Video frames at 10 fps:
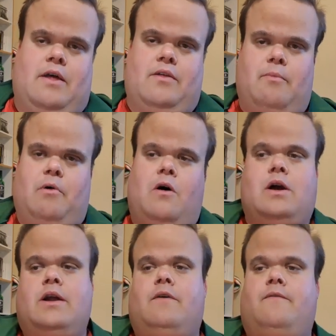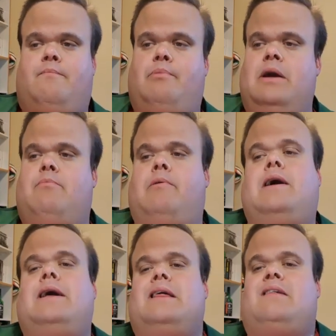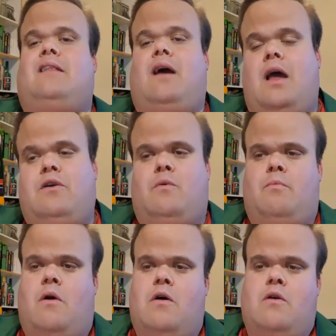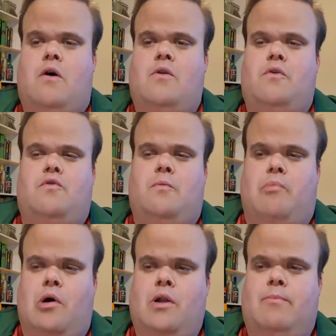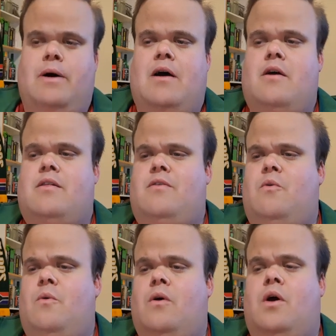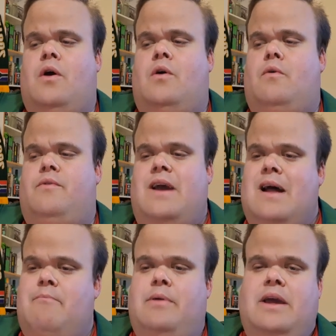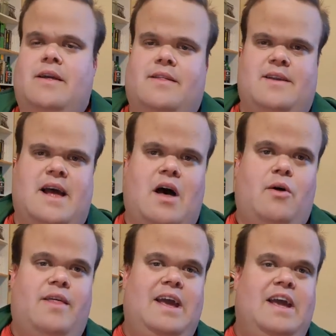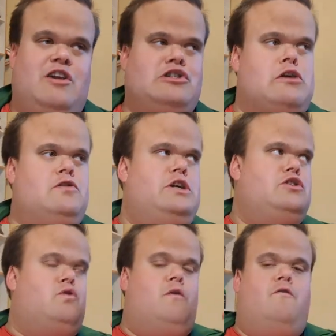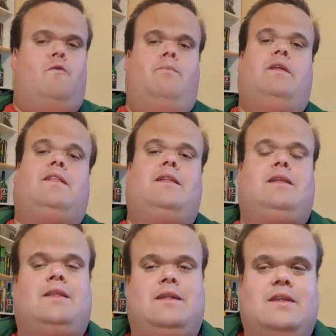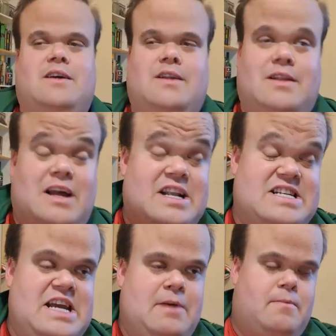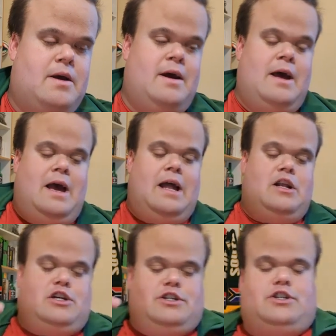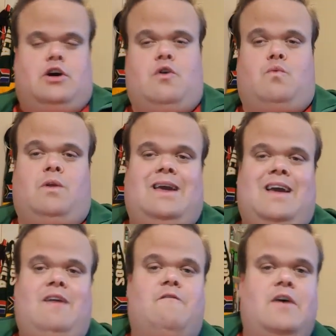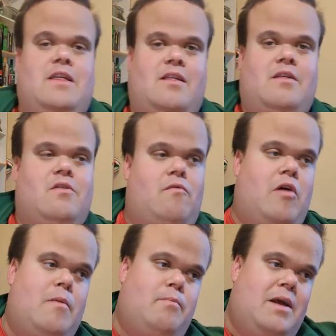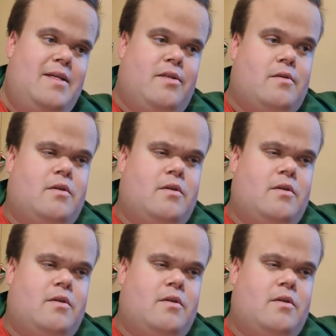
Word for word: the market of big players like your Ma'a Nonu's, your Beauden Barrett's, your Dan Biggars, and how they can totally transform a team. And it just shows, when you get investors in the right place